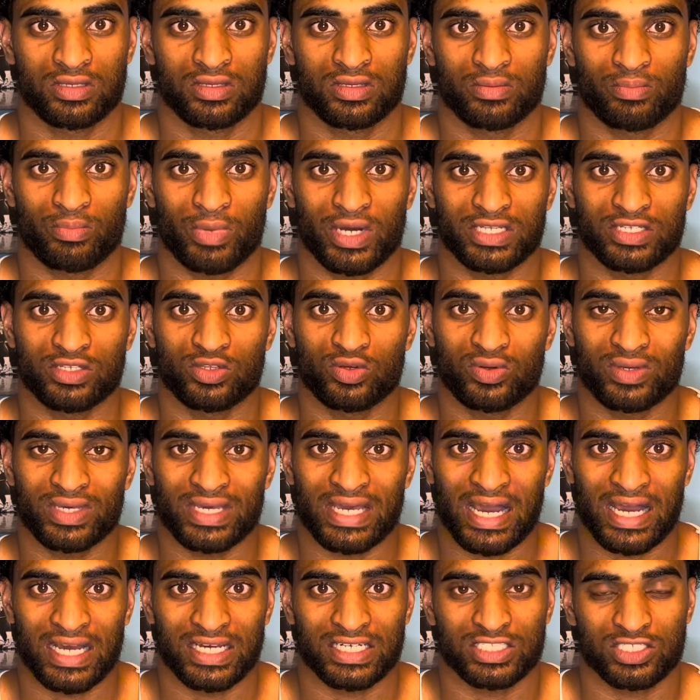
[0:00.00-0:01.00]
By doing
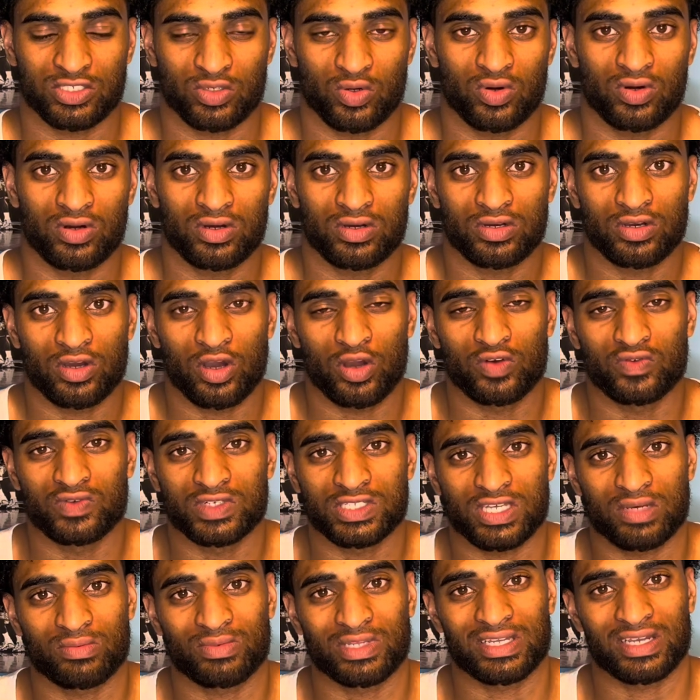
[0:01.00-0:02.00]
hack squat over
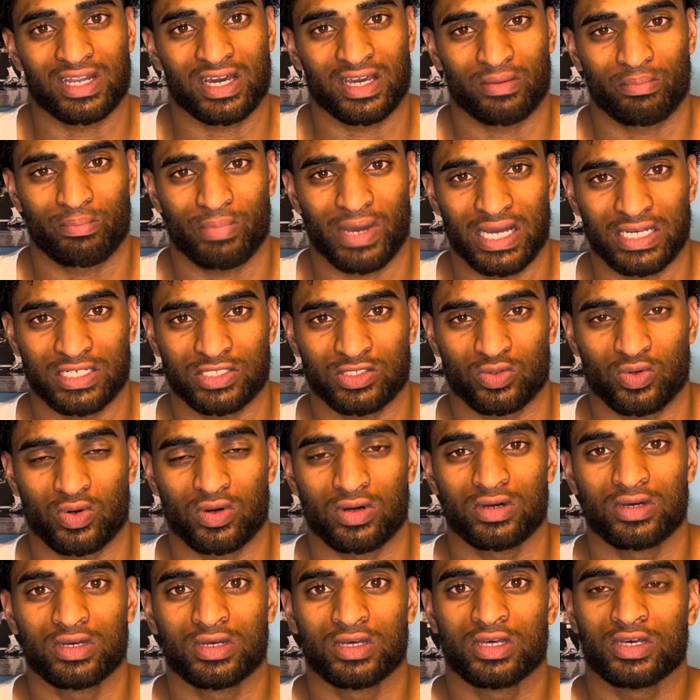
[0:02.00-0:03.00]
something like back squat,
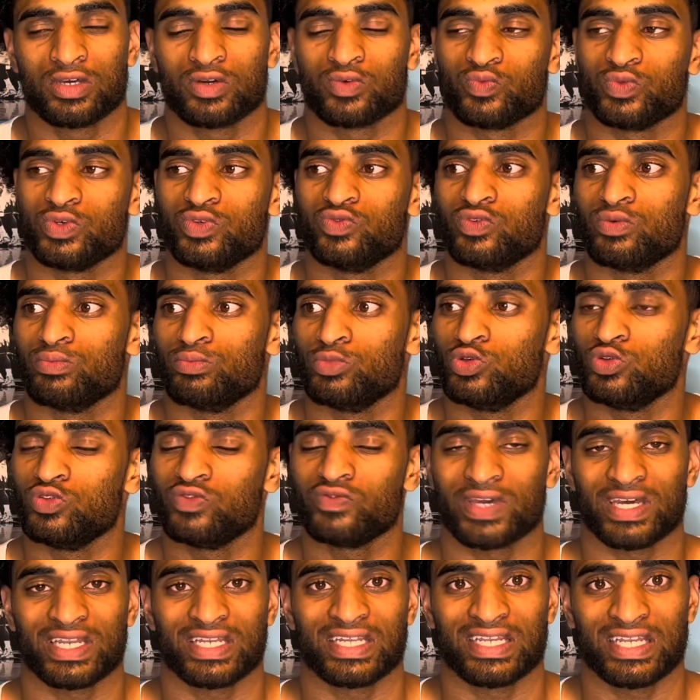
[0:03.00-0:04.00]
we remove
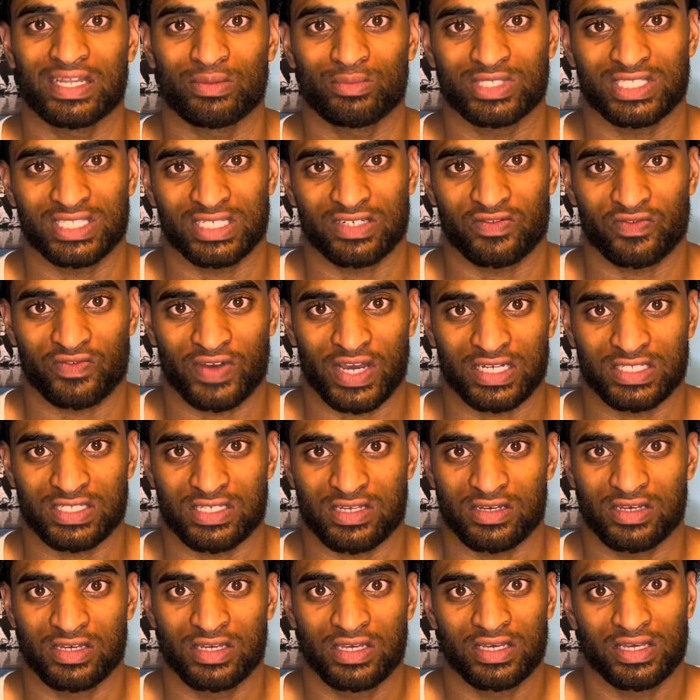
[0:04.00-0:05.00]
any limiting
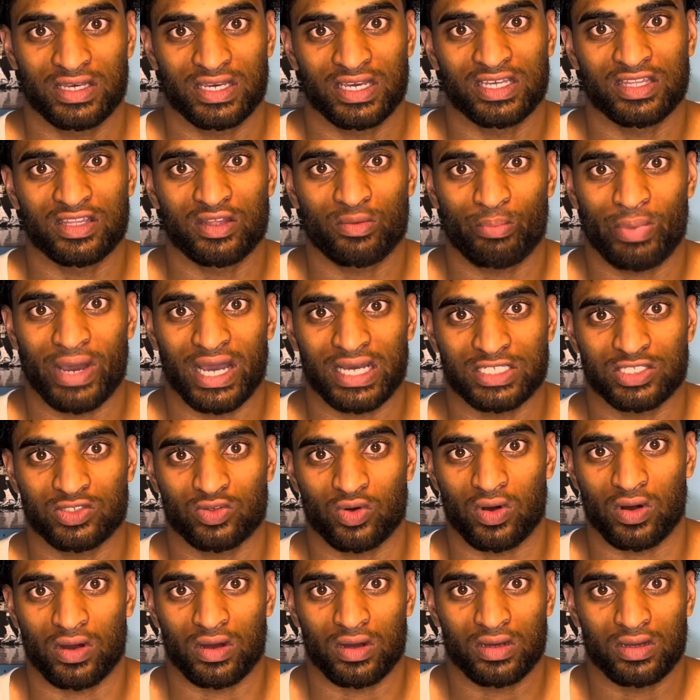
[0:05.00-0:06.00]
factor. In the back
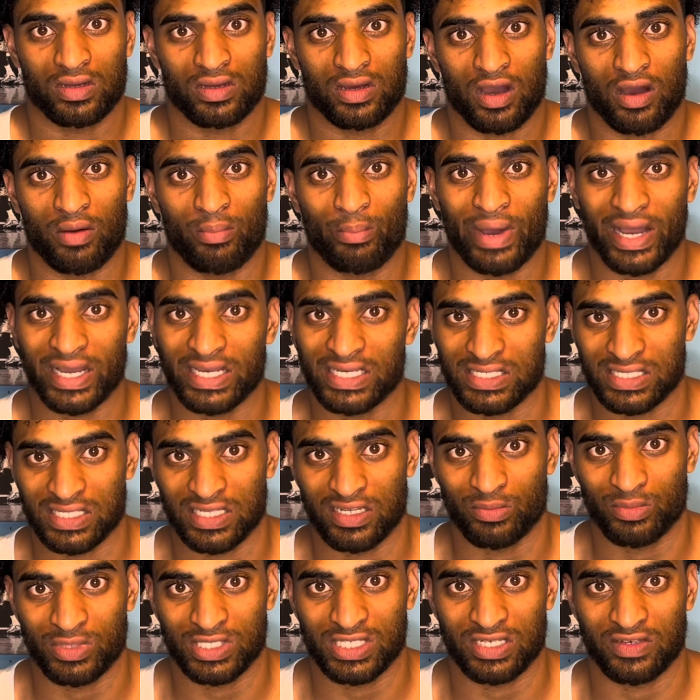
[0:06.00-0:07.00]
squat, our back is the
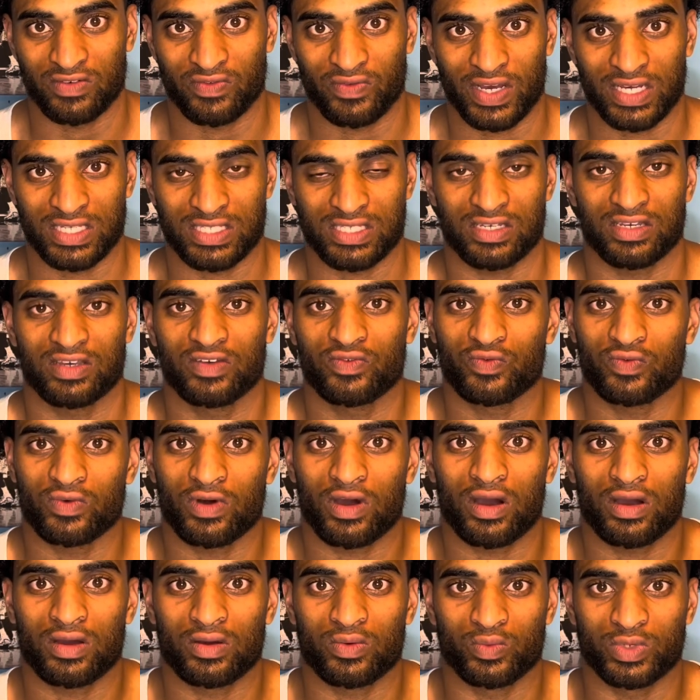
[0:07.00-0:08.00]
limiting factor. If
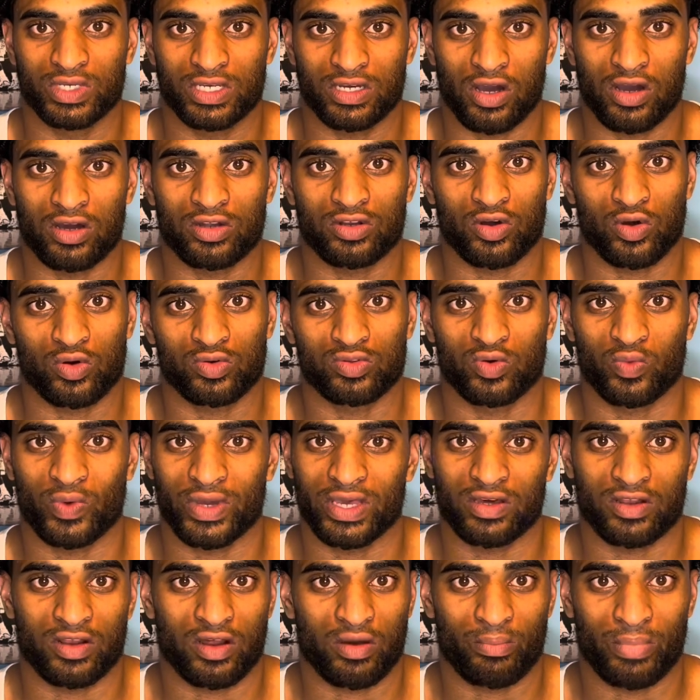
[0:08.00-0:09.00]
we can't hold the weight
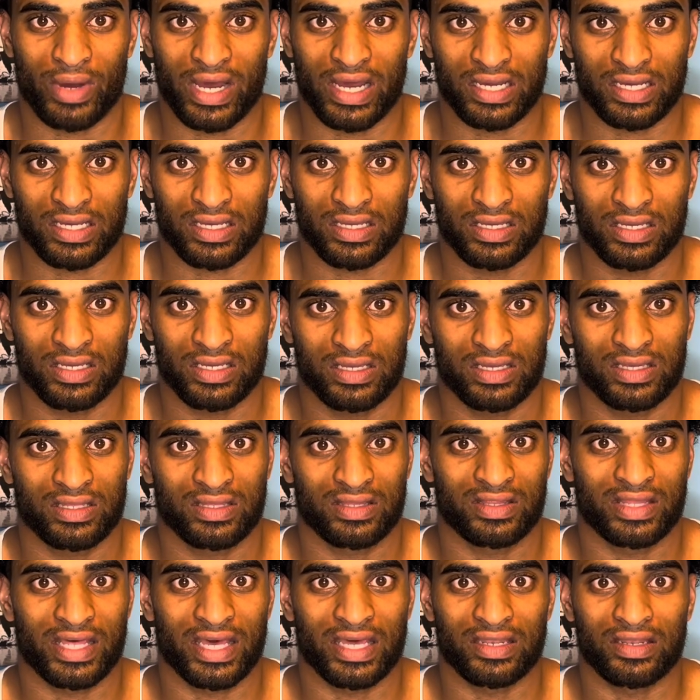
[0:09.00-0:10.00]
on our back,
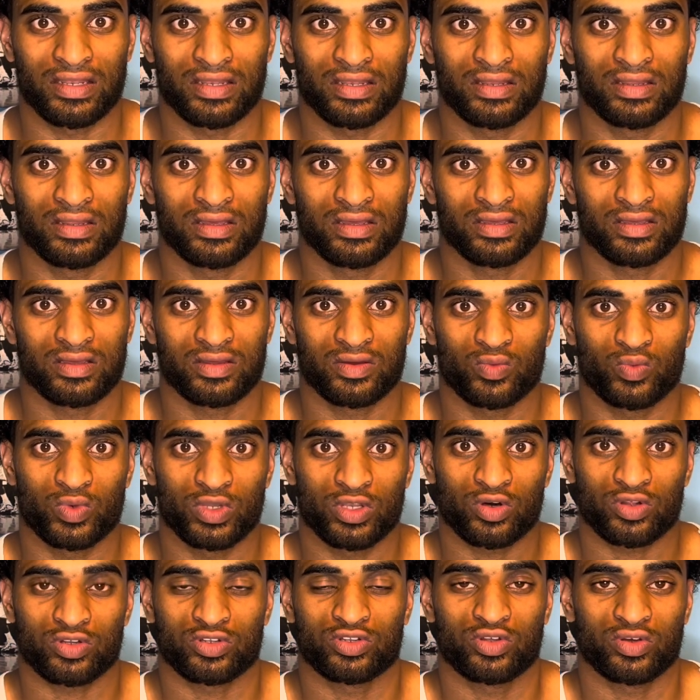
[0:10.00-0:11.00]
then we're
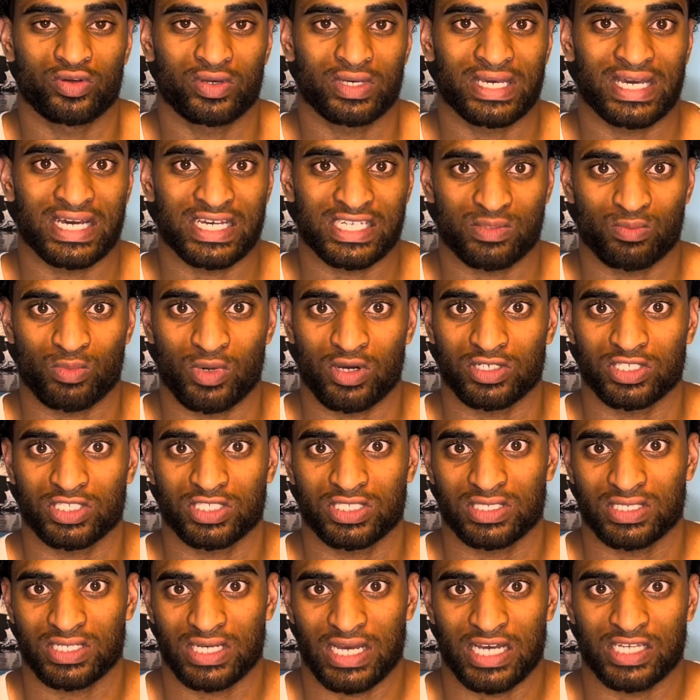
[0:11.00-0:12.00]
not doing as
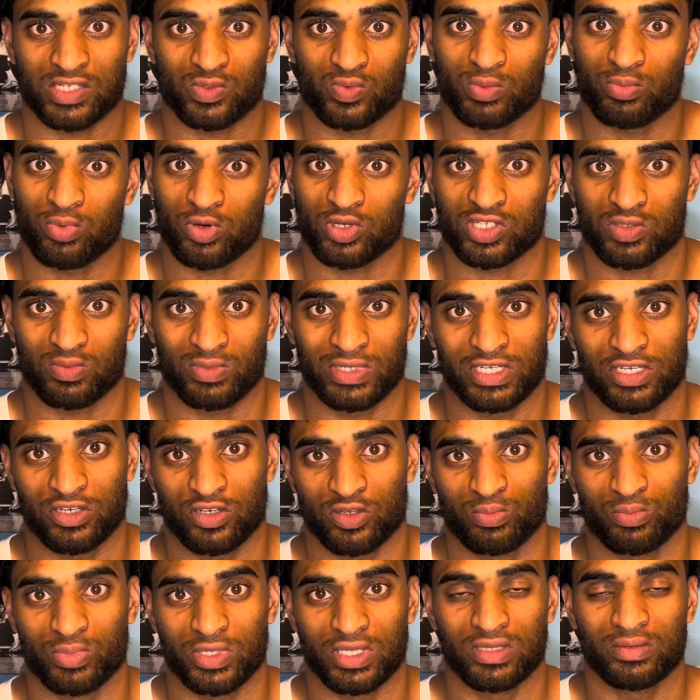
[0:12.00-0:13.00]
much as we possibly
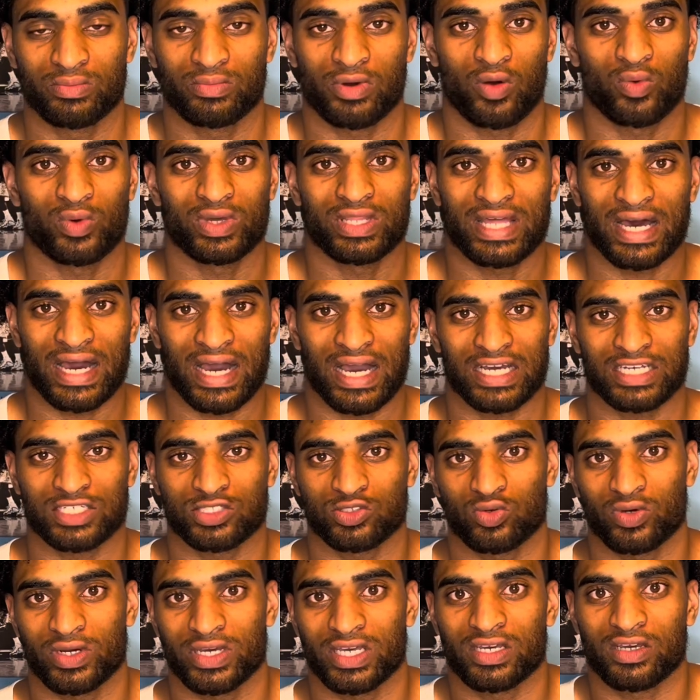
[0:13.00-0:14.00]
could be. But with the hack
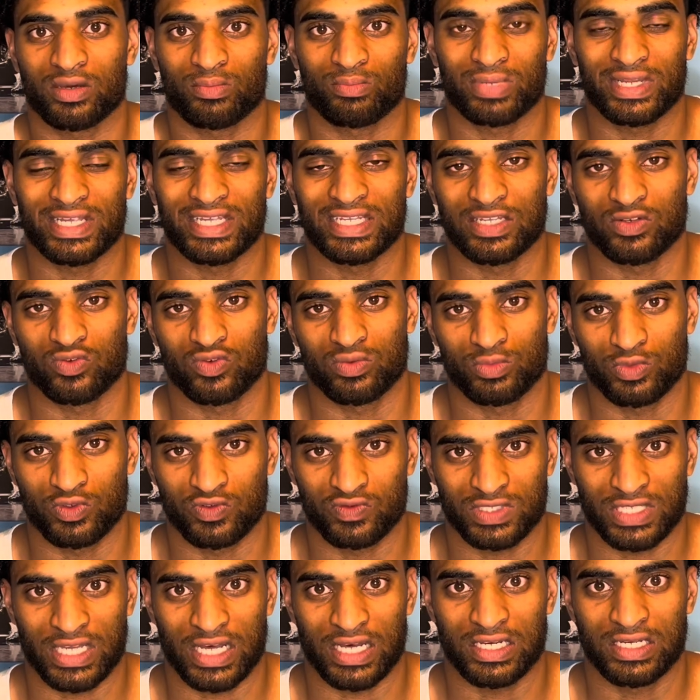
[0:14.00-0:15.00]
squat, it completely
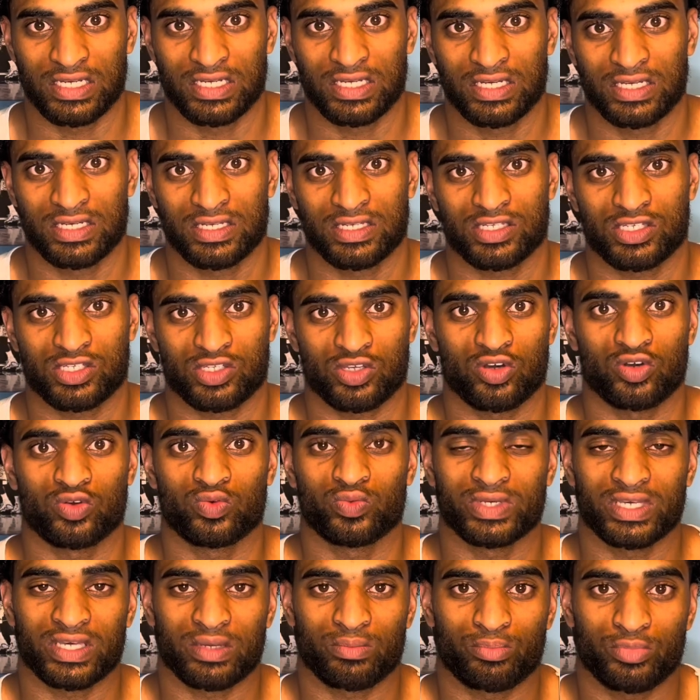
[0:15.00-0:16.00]
removes that. So we
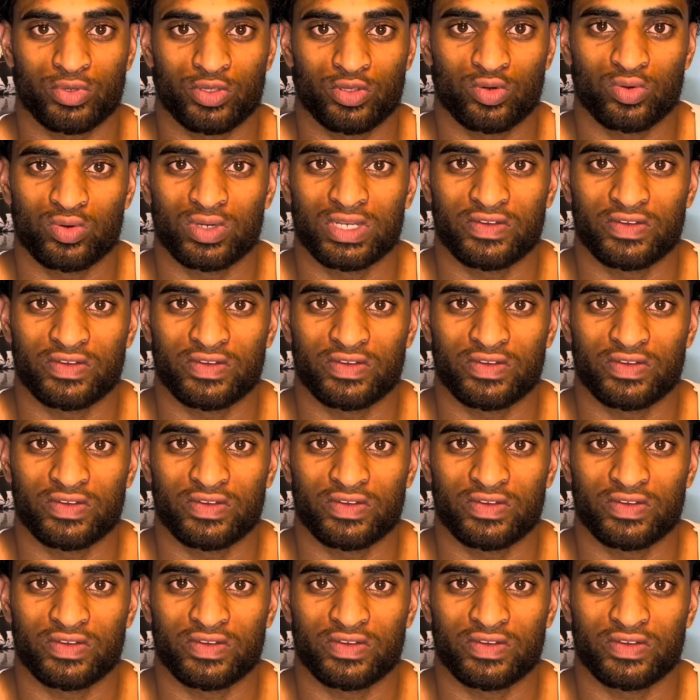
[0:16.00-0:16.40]
can purely